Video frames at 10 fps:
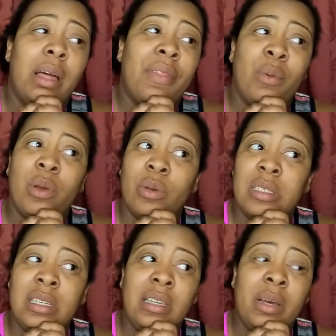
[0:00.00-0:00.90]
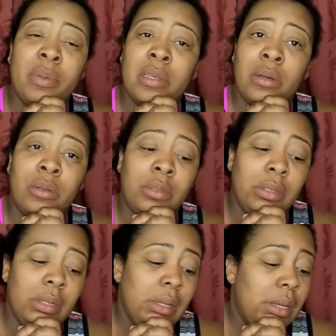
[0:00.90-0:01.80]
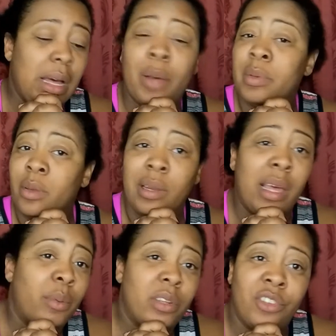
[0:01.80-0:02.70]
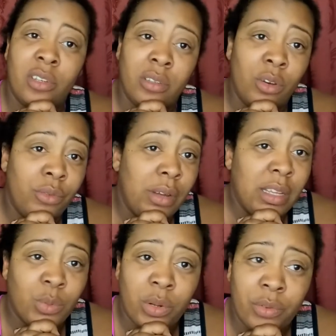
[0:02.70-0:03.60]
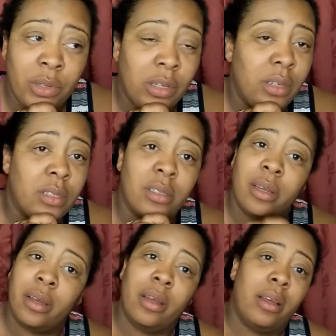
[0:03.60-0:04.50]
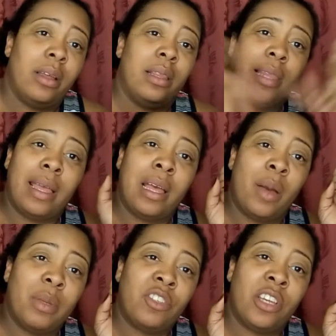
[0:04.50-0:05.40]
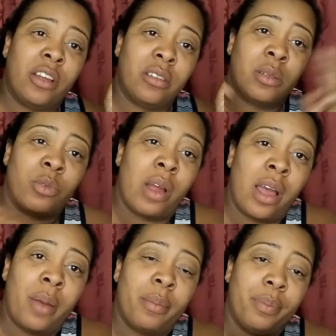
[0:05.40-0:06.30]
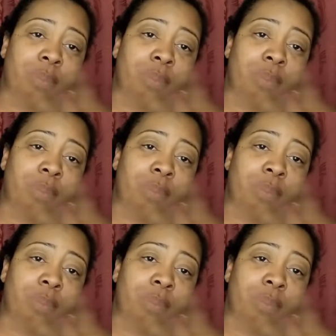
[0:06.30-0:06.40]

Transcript: I think we go to 10 episodes. I'll be so glad when this shit is over. I swear for goodness. Like, comment, share, subscribe.